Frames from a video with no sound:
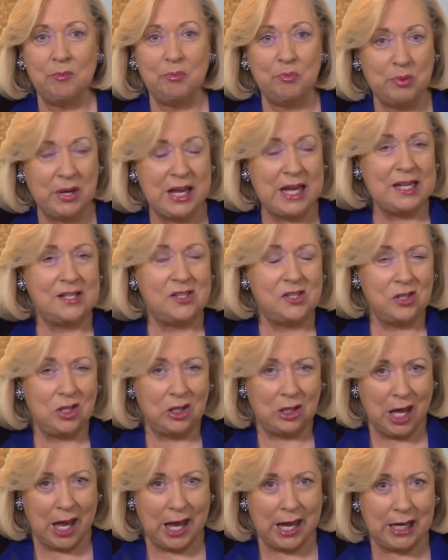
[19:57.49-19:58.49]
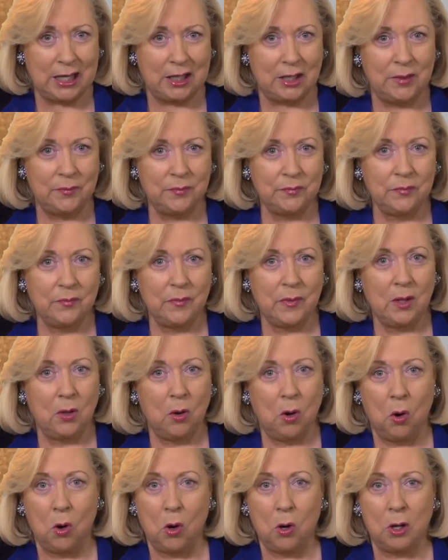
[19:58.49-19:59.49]
beast-like
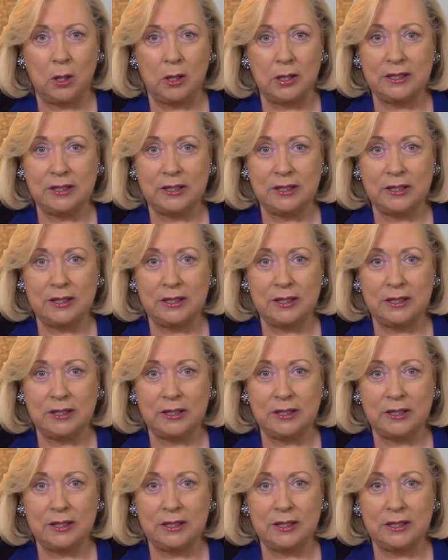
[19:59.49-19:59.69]
or